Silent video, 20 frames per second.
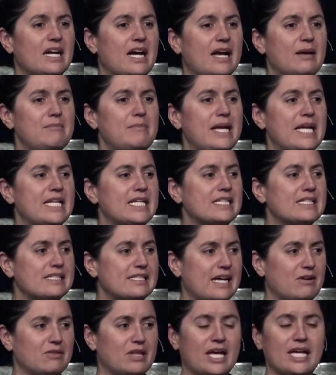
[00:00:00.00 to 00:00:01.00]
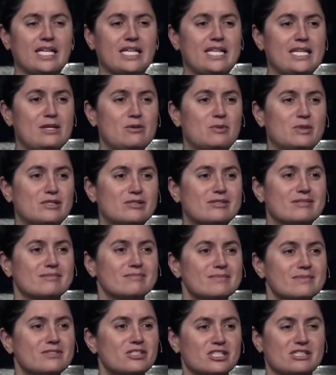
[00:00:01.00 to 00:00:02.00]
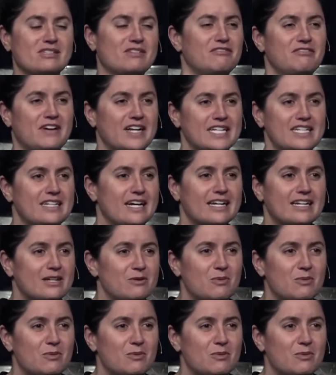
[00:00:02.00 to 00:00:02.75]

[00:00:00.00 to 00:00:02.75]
I made it sound like he was just a fuddy duddy,